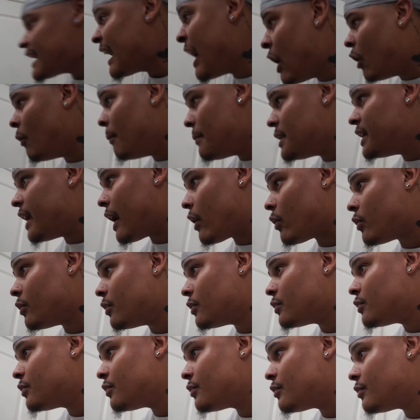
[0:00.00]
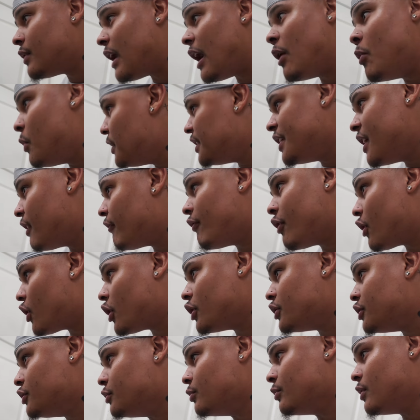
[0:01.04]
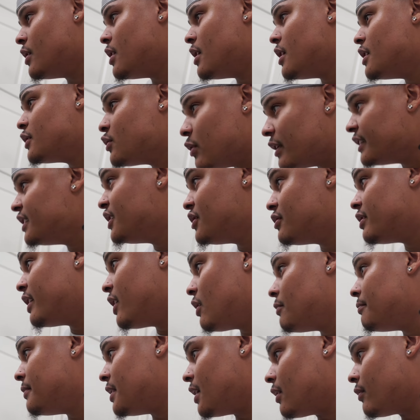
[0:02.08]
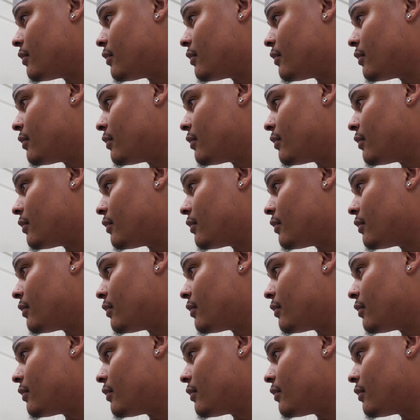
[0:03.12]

Help me out. I would never hurt you. So I need you to help me